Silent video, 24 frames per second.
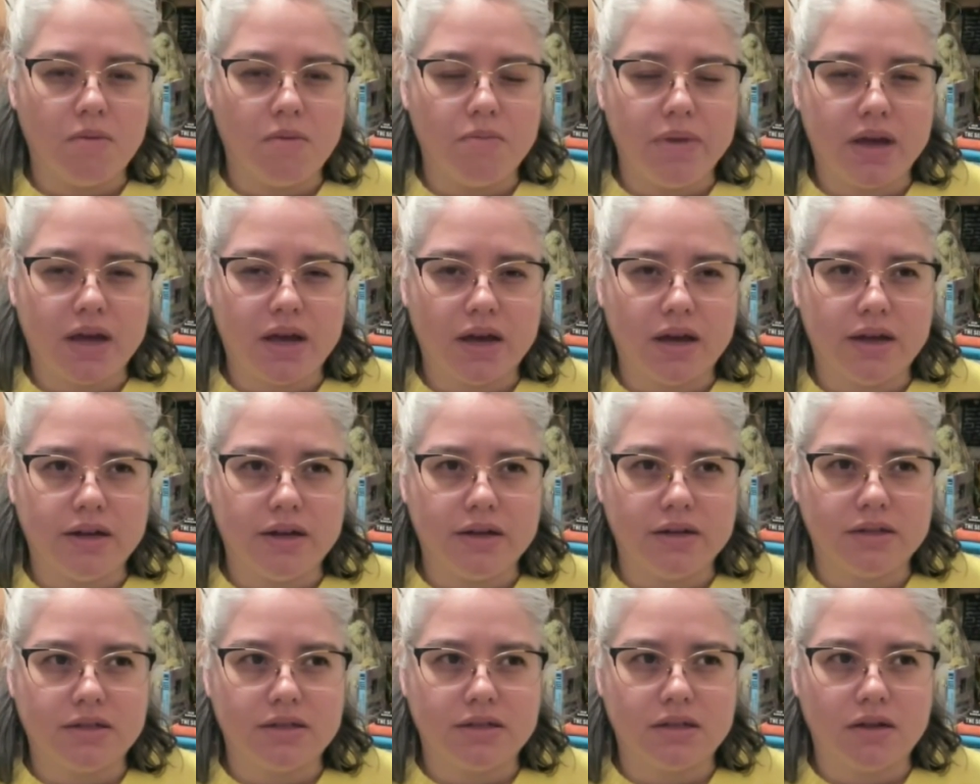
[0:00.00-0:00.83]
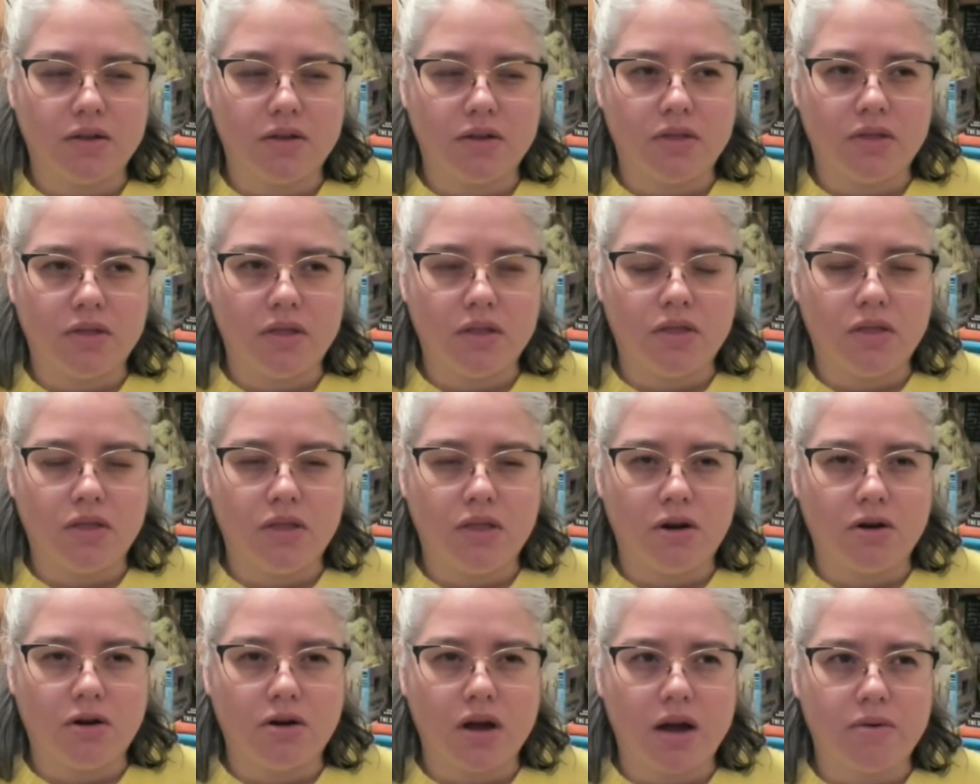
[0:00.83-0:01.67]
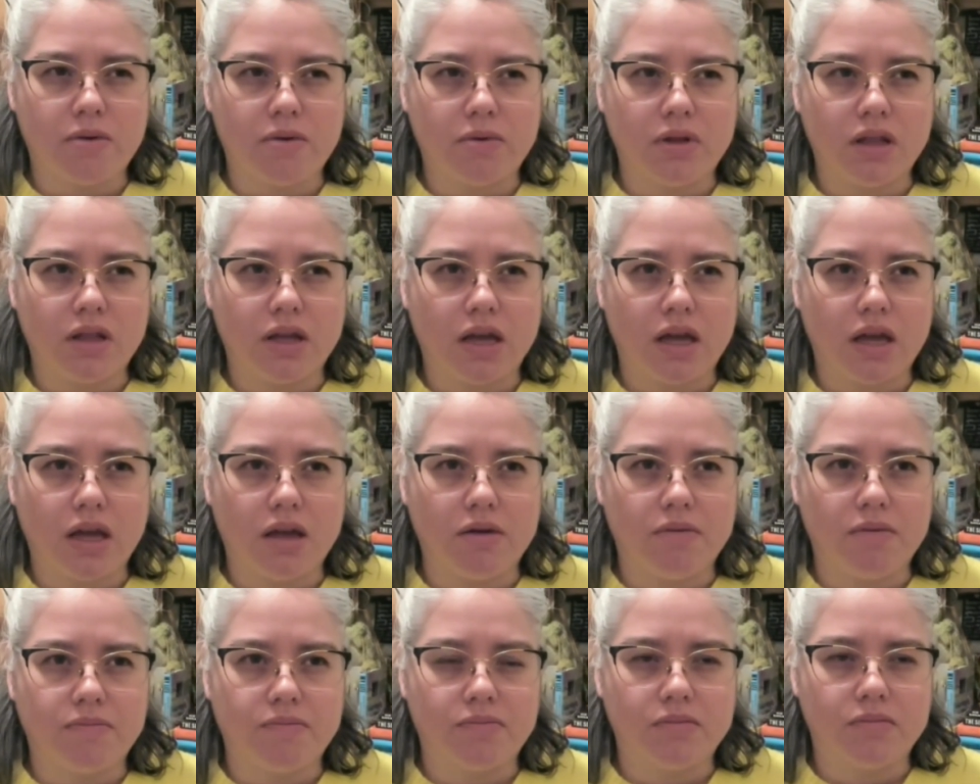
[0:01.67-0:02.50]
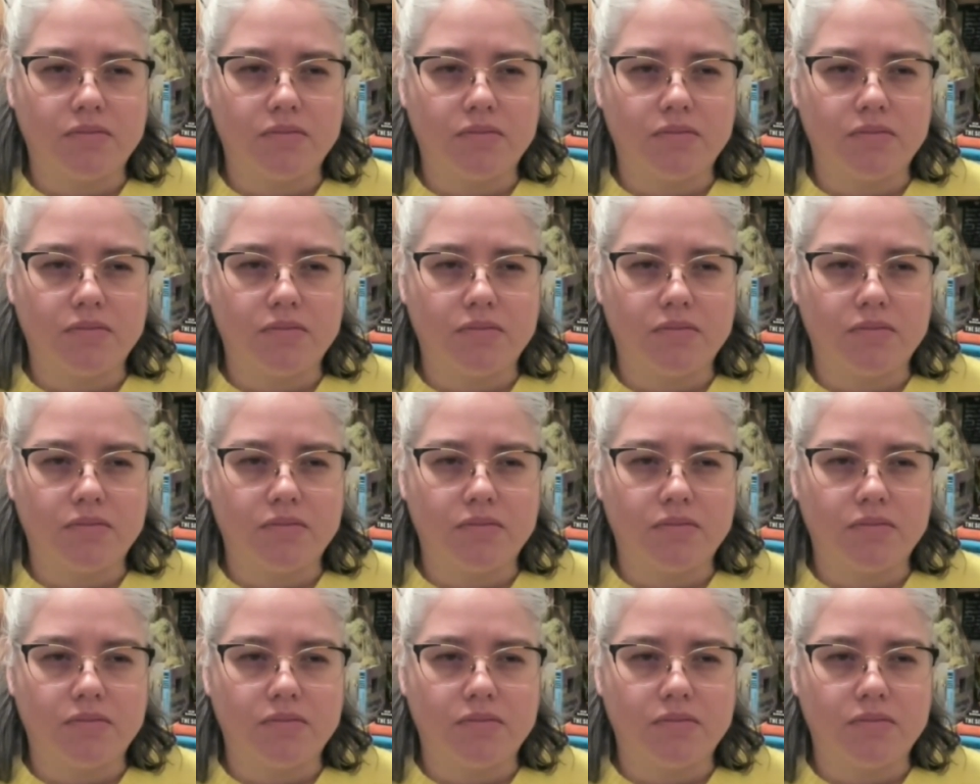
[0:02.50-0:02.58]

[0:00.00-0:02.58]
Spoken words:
because they're not really